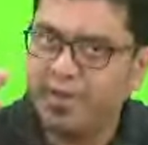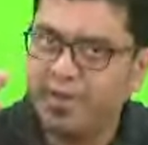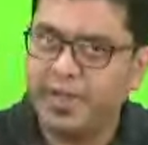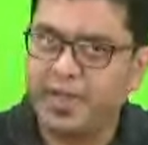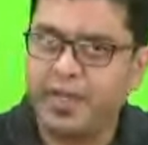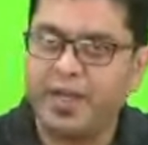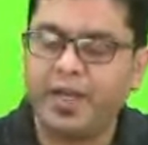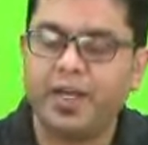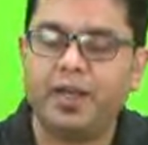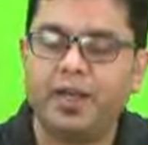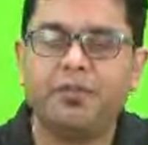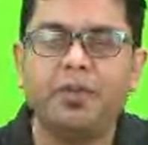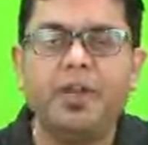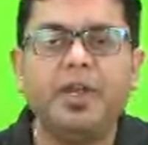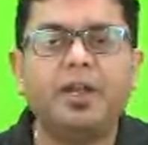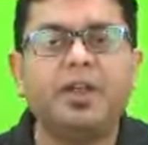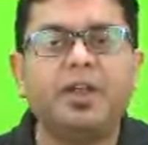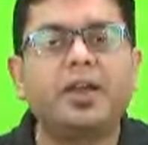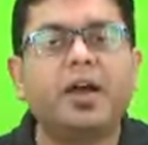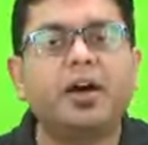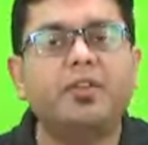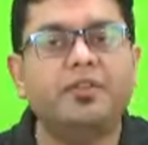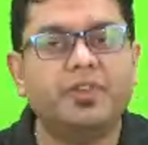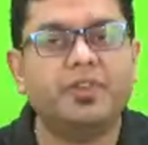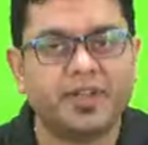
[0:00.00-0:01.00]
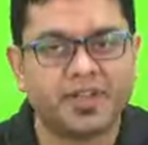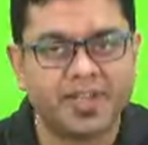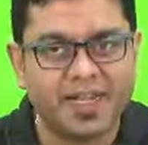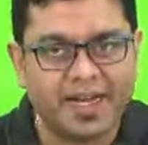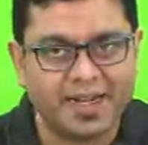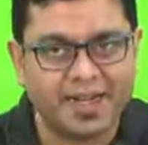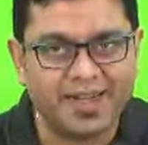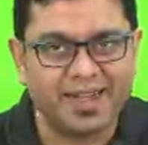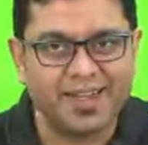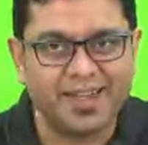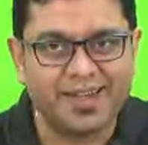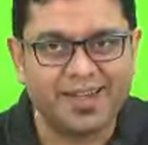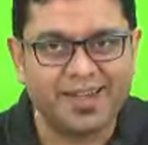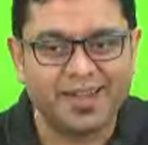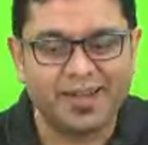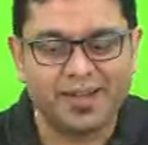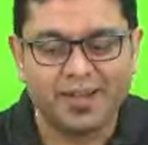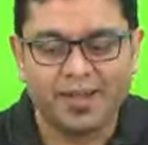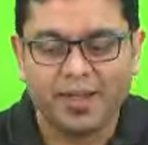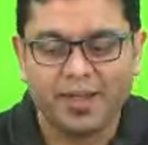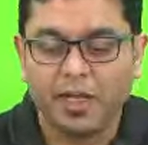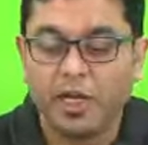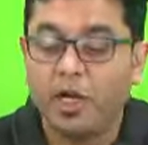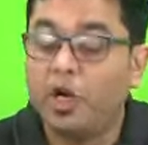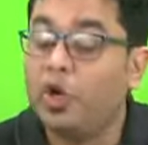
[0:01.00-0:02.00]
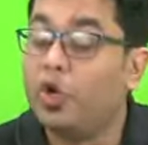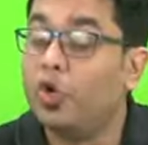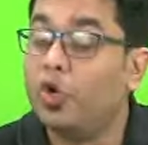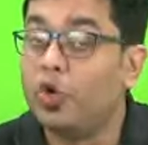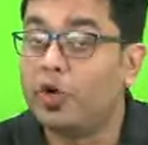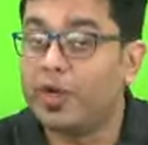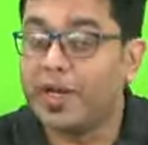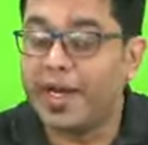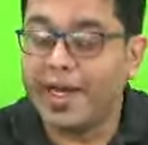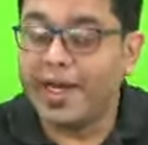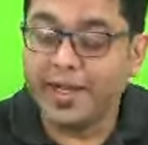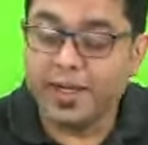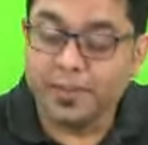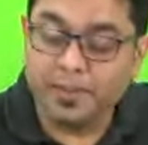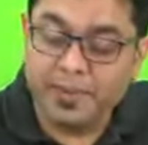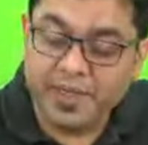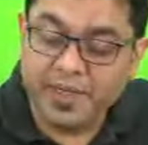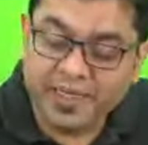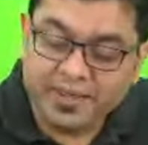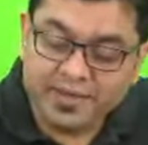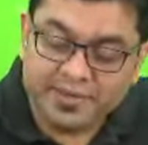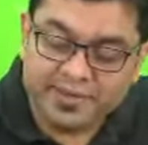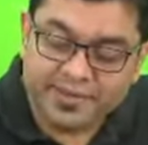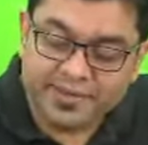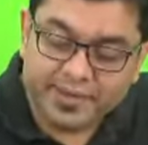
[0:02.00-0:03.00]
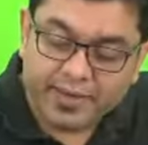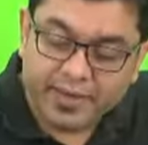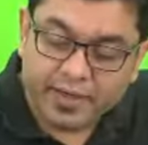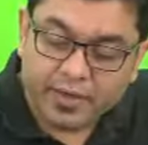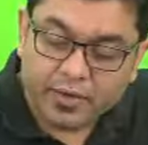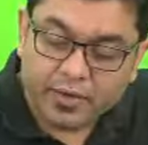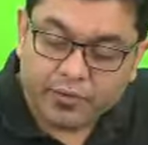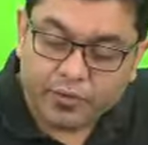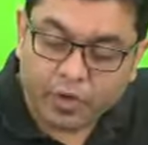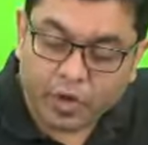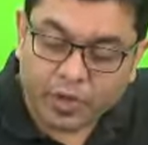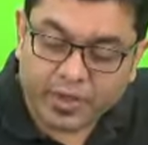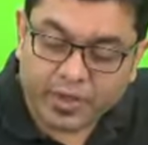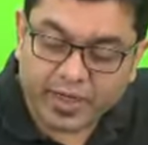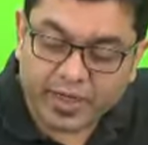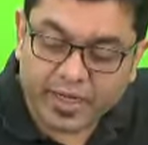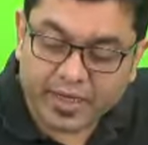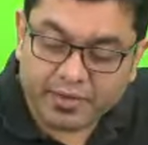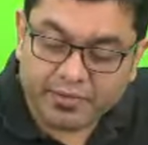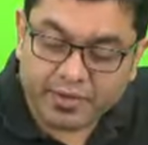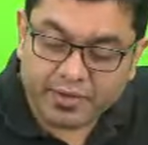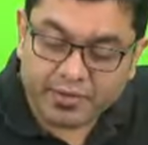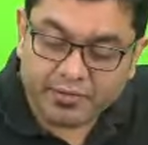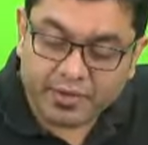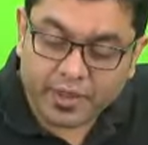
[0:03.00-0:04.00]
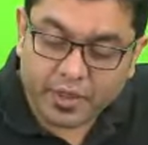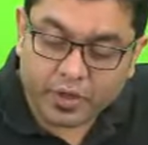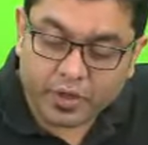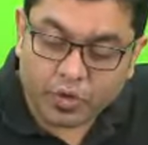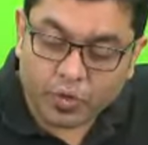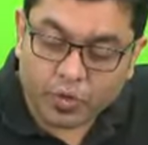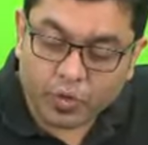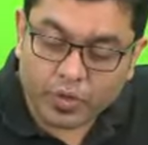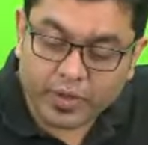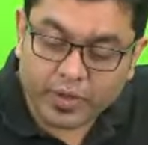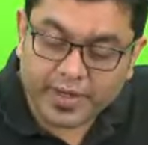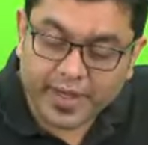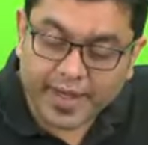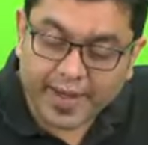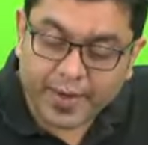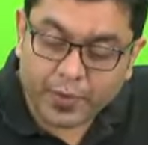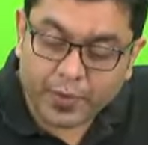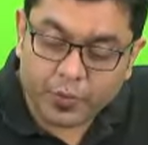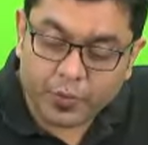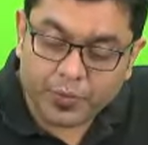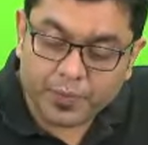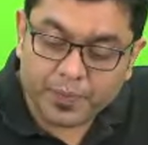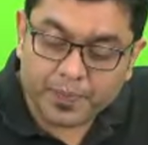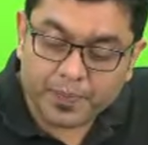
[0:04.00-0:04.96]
it will cover that area. Low tide means water level will go down.